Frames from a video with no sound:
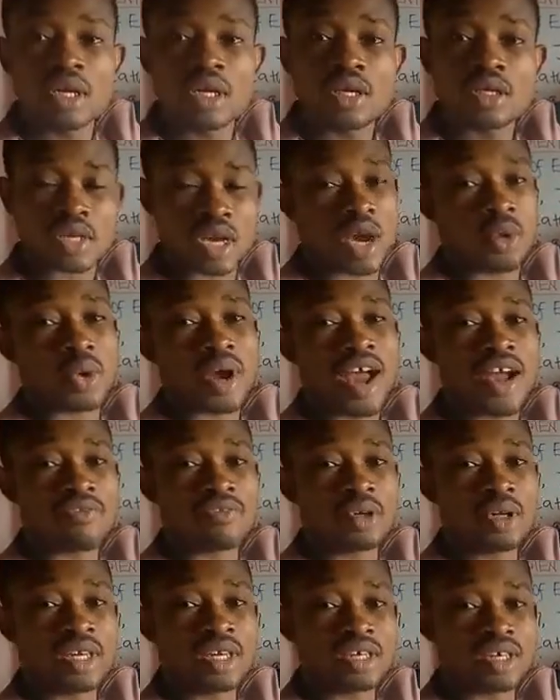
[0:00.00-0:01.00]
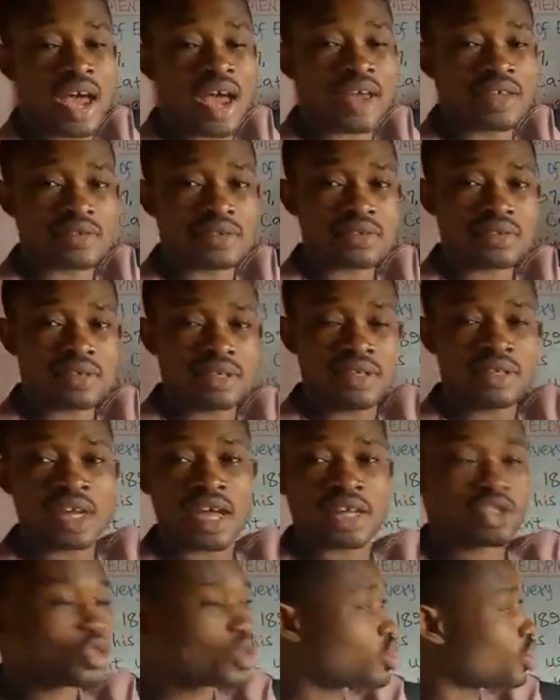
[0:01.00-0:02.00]
so that we have only gas in
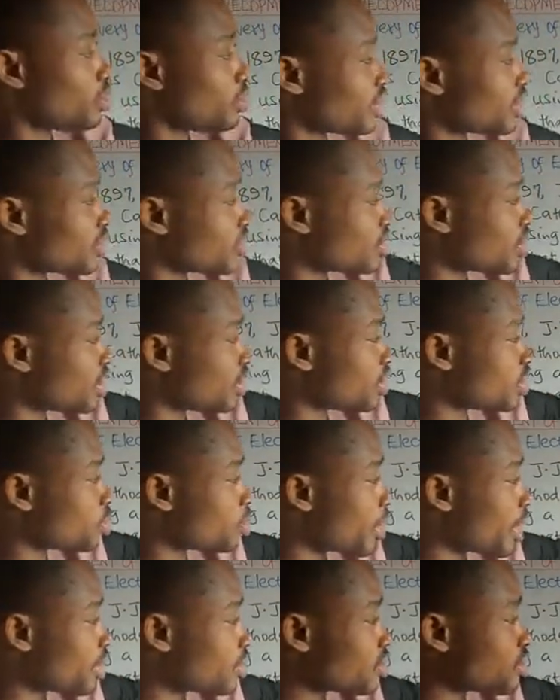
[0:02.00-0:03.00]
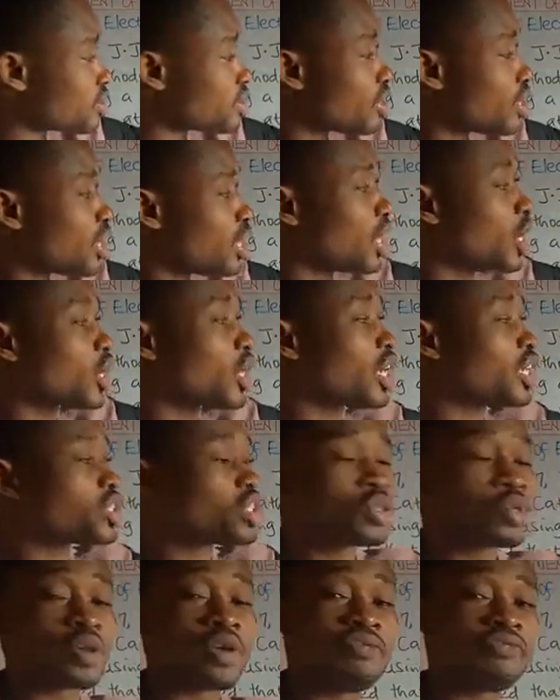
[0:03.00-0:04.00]
that tube. You can see this space, a
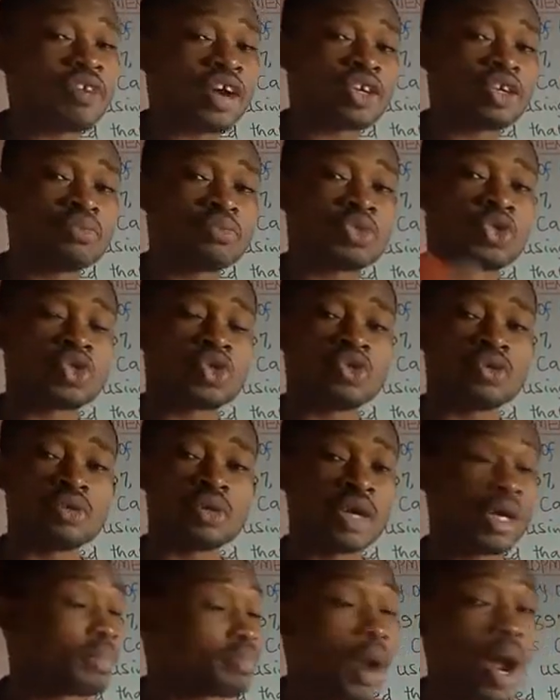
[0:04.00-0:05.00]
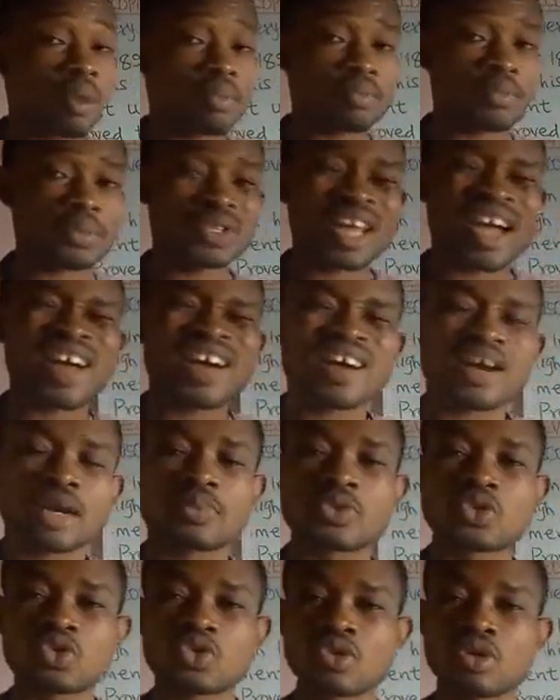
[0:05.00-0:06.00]
connection to a vacuum tube, a pump that
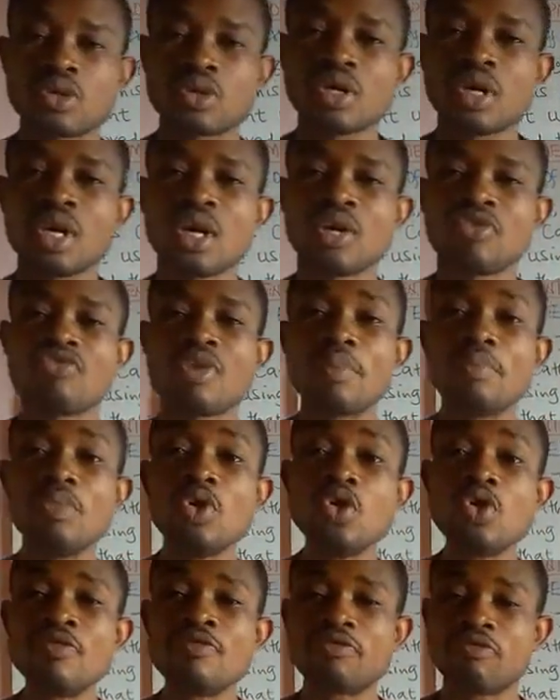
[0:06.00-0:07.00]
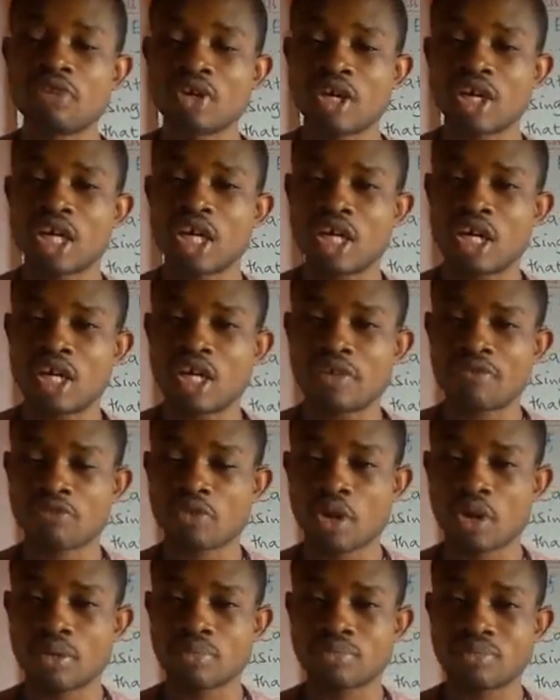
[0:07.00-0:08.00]
helps to remove air
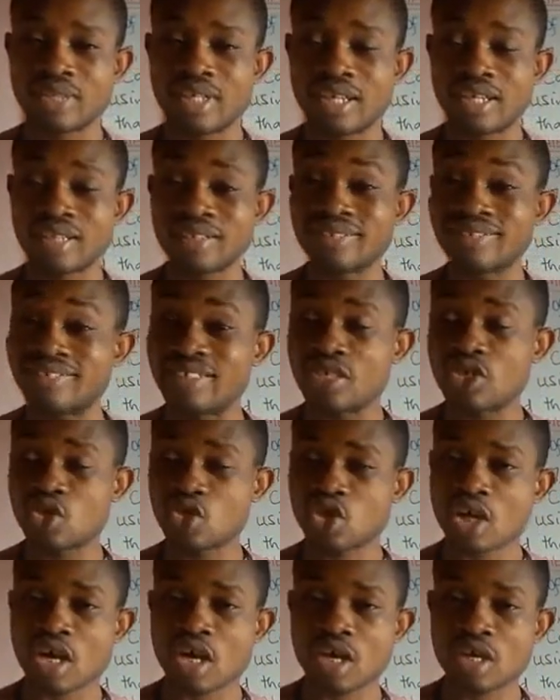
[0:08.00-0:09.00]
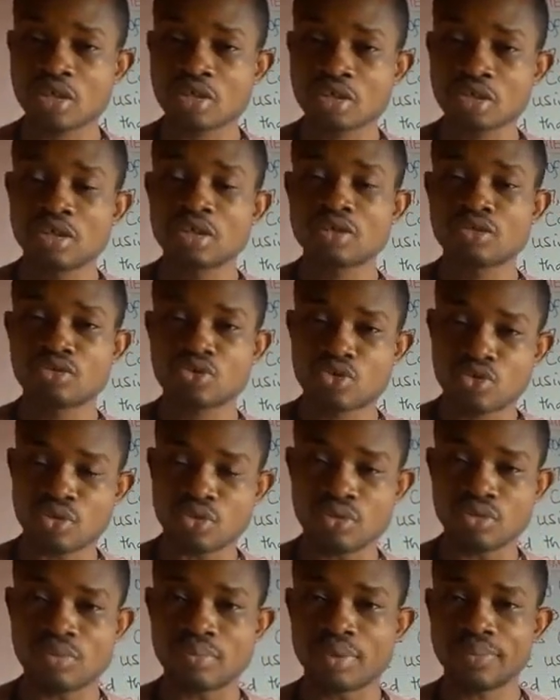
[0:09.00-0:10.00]
from the discharge
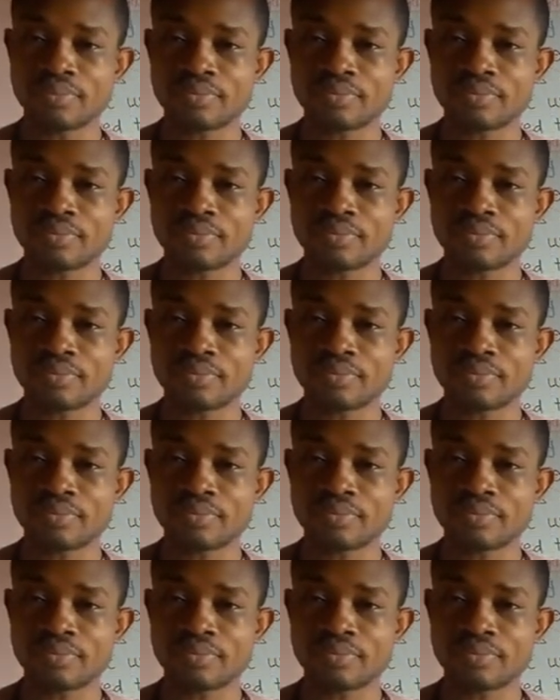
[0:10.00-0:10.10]
tube.